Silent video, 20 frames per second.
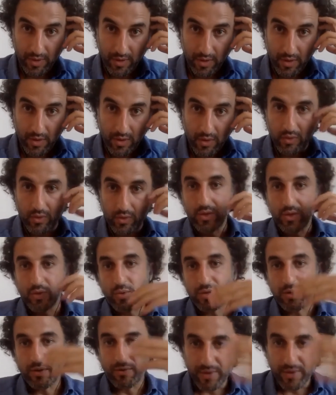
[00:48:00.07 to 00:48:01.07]
So this
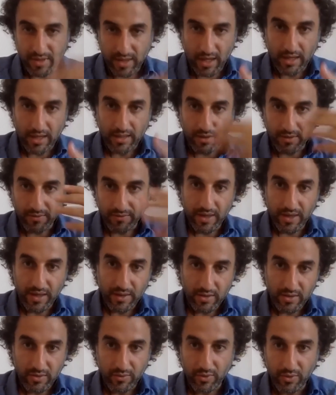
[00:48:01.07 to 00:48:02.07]
was a facade, a
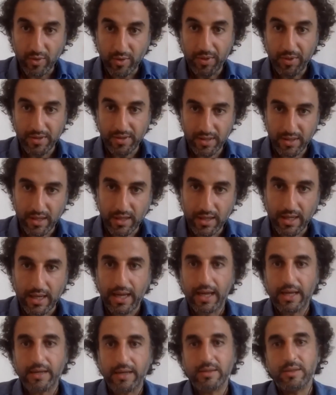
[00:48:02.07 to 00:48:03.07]
face for the political
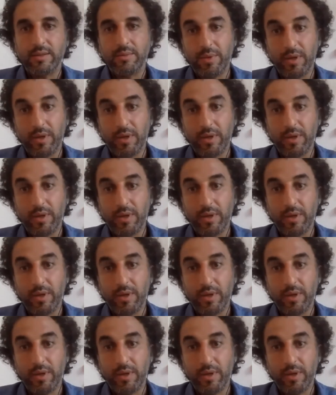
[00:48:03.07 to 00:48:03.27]
class,